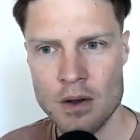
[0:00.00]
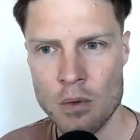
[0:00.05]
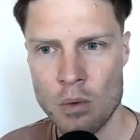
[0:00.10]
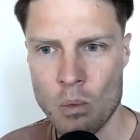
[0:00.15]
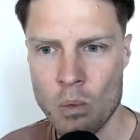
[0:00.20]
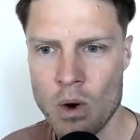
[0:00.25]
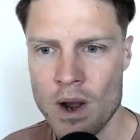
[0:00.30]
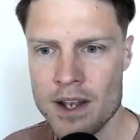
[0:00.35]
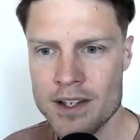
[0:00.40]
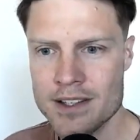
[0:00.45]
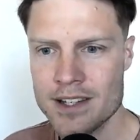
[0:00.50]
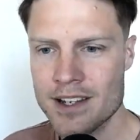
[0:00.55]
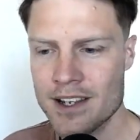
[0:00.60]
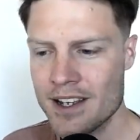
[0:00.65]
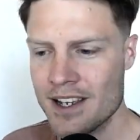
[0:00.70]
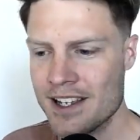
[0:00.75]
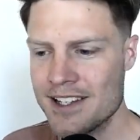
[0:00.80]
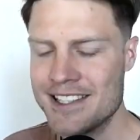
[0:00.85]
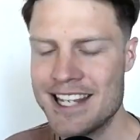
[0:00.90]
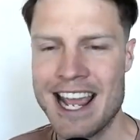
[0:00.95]
What
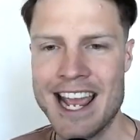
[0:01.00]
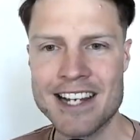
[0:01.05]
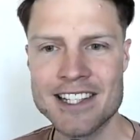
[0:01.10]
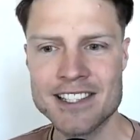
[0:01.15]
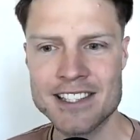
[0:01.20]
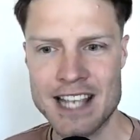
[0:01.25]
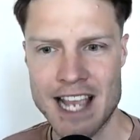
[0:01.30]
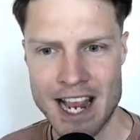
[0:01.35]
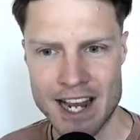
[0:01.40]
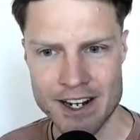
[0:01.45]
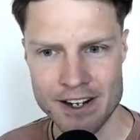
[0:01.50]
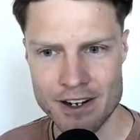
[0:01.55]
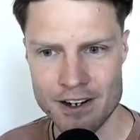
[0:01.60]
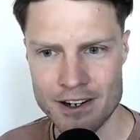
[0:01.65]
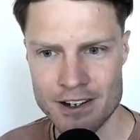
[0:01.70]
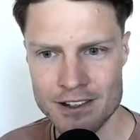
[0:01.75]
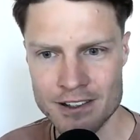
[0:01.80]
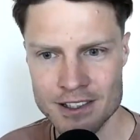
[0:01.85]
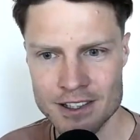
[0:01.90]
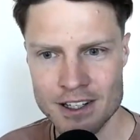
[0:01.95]
text
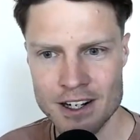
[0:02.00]
editor